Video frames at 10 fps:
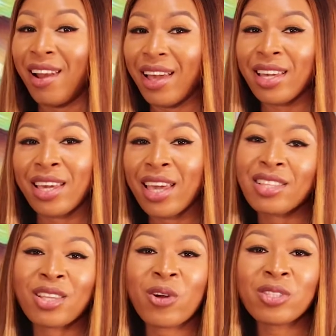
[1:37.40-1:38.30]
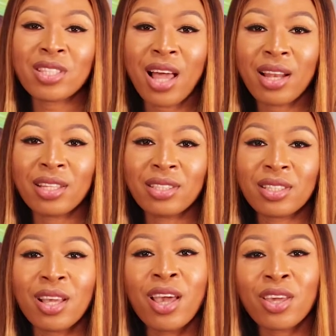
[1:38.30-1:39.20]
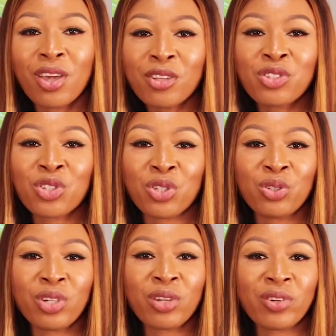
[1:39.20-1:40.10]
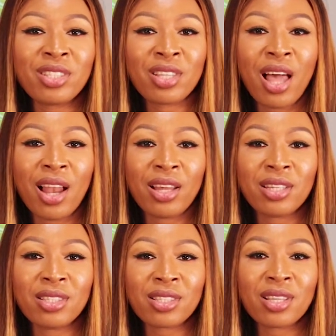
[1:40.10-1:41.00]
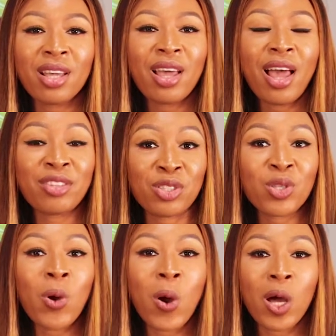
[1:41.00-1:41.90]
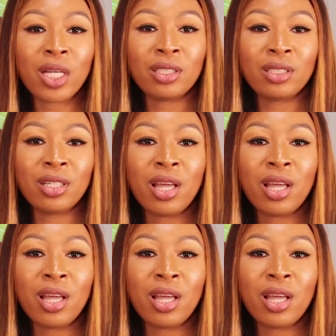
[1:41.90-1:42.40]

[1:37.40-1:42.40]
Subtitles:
like Kids Got Talent, God's Children Great Talents, and so on.